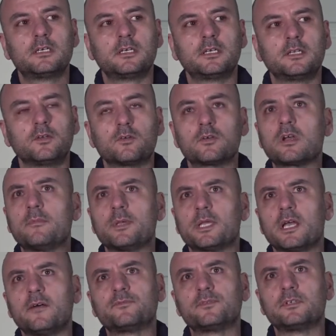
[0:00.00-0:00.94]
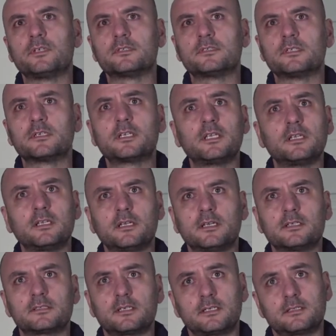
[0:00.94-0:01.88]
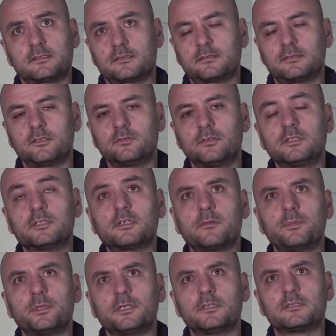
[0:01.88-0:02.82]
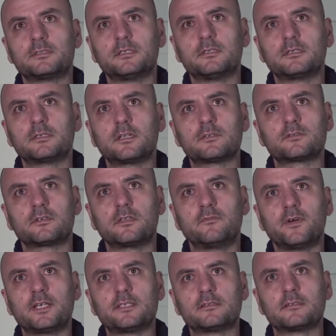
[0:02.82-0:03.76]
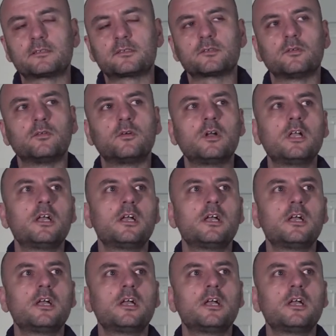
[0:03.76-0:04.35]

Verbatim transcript: you know, coming after us and killing us as, you know, interpreters and cultural advisors. So